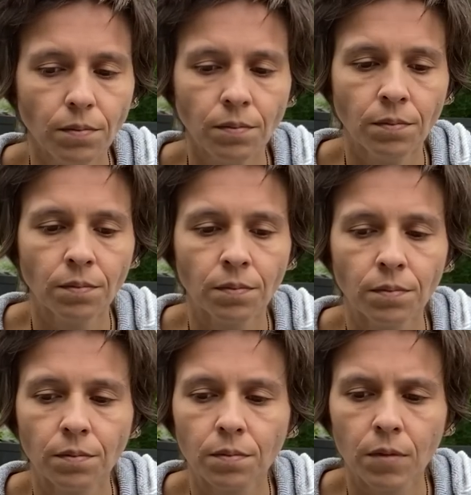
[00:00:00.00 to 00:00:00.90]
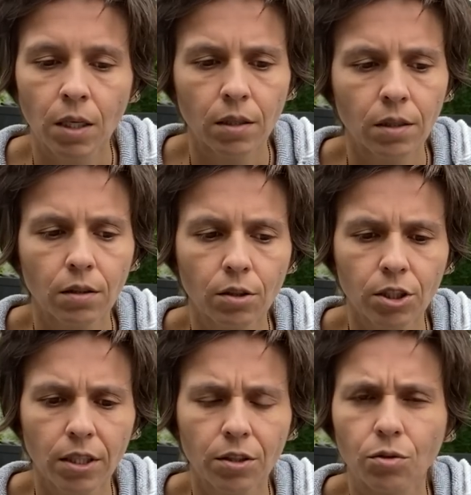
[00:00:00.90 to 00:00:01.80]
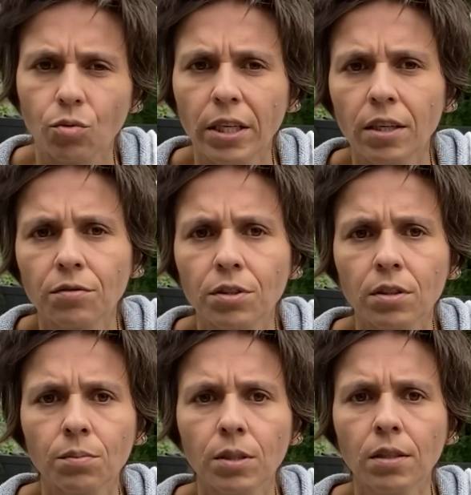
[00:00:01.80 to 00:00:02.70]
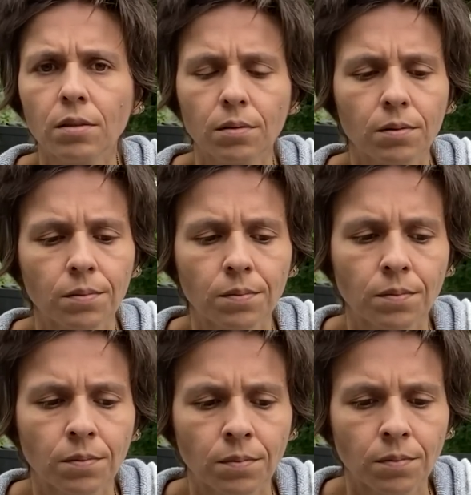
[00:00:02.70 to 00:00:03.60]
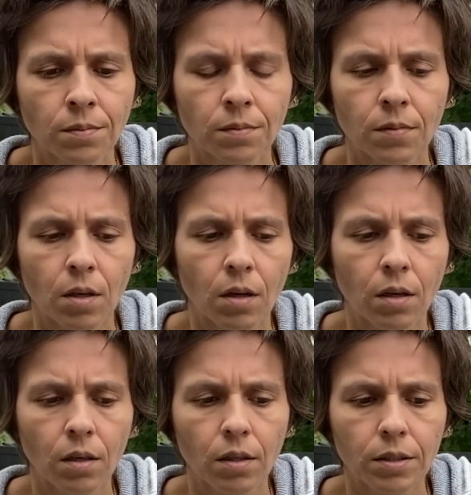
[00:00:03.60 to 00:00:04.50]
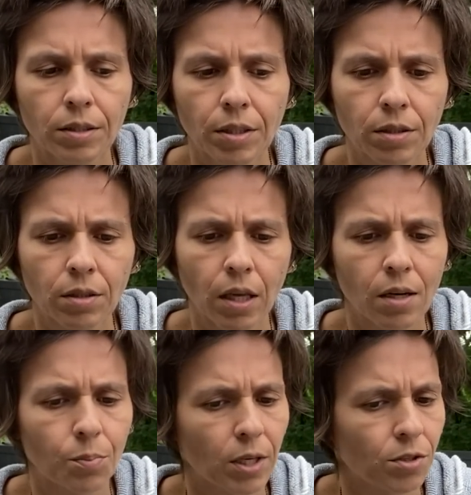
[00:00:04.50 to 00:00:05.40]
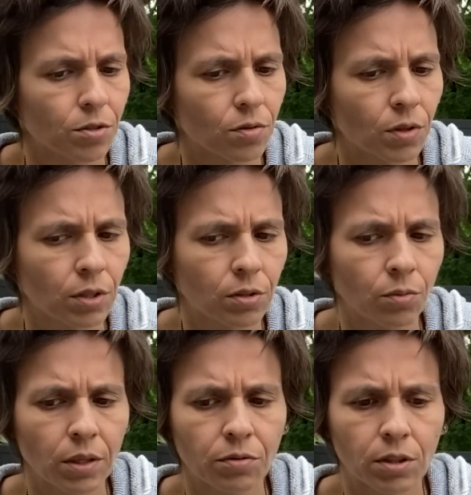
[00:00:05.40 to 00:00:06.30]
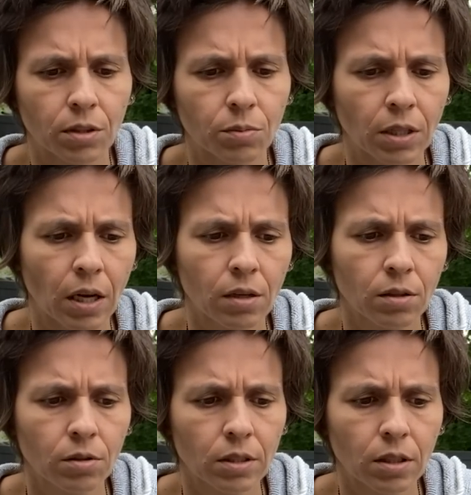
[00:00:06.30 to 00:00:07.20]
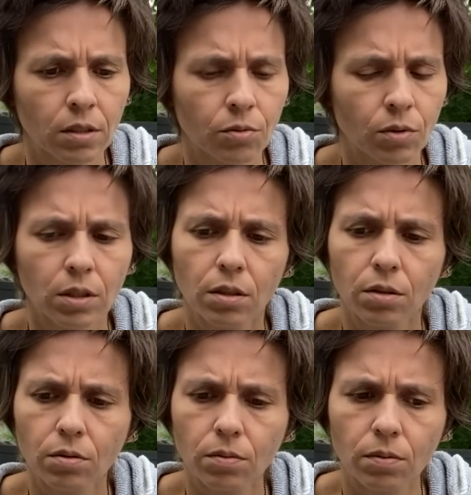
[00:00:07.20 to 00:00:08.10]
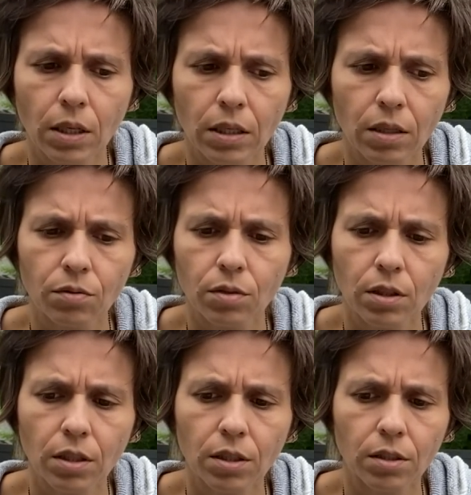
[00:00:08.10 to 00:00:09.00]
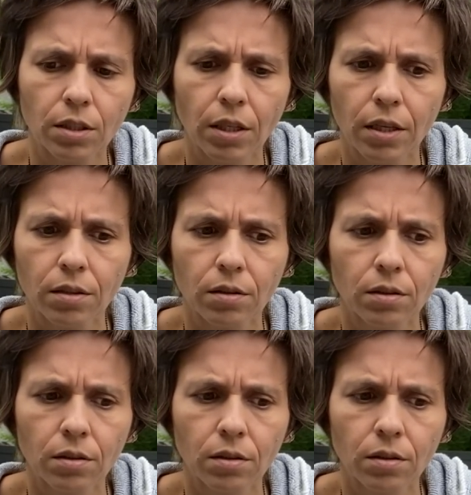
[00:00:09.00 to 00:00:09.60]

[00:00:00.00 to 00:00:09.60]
It looks like you're waiting for something. Uh, and it takes a lot of patience for you to wait for something. I don't know exactly what you're waiting for here yet.